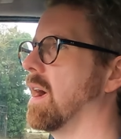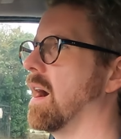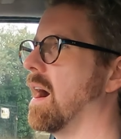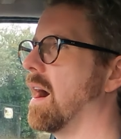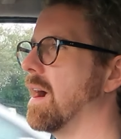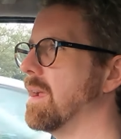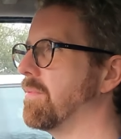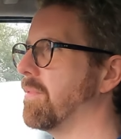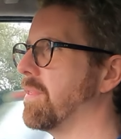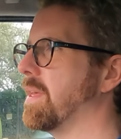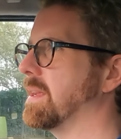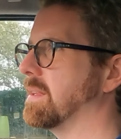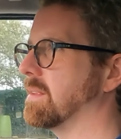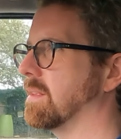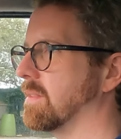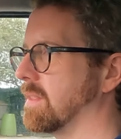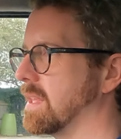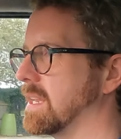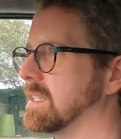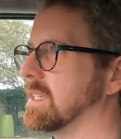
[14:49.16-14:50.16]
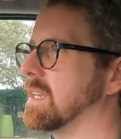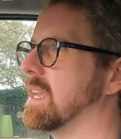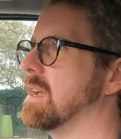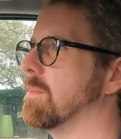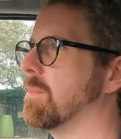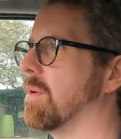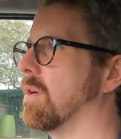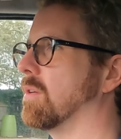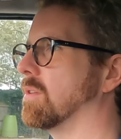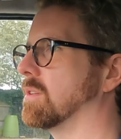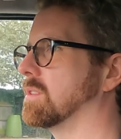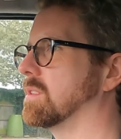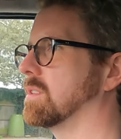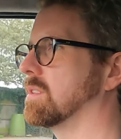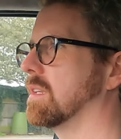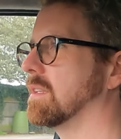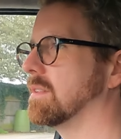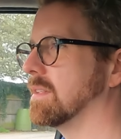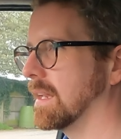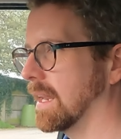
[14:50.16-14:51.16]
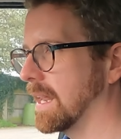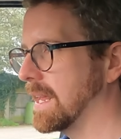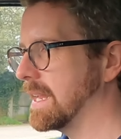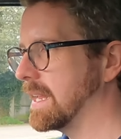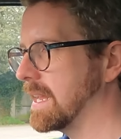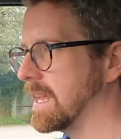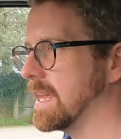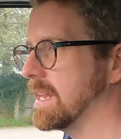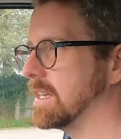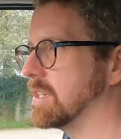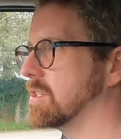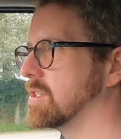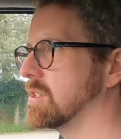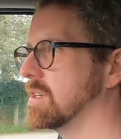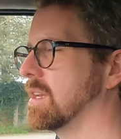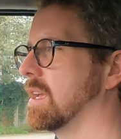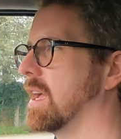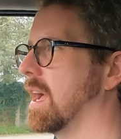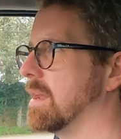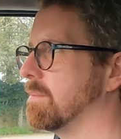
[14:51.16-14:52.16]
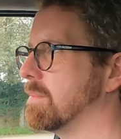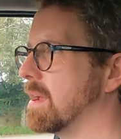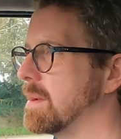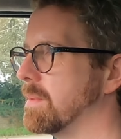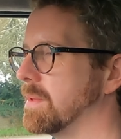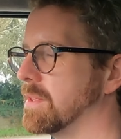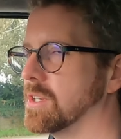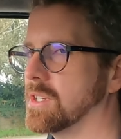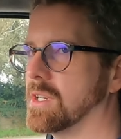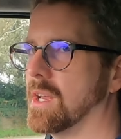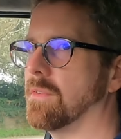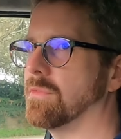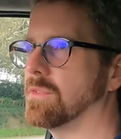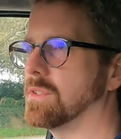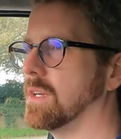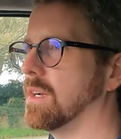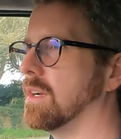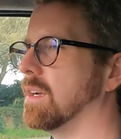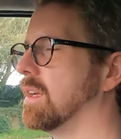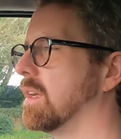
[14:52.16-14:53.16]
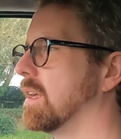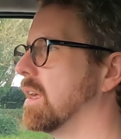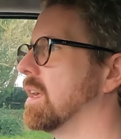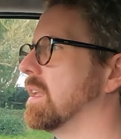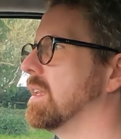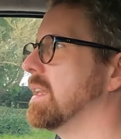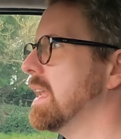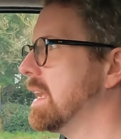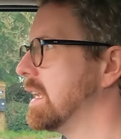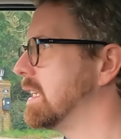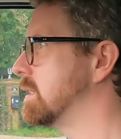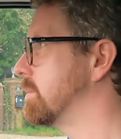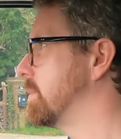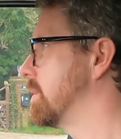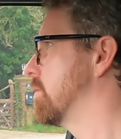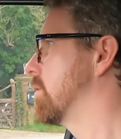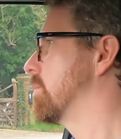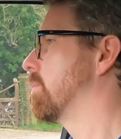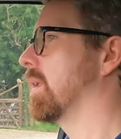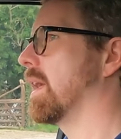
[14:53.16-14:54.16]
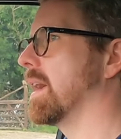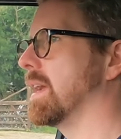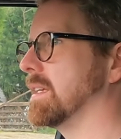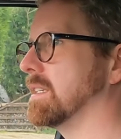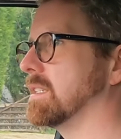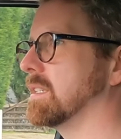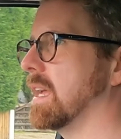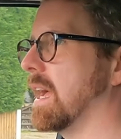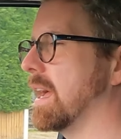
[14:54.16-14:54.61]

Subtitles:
I think that this gearbox, the linkage, and maybe the shifter need to be replaced.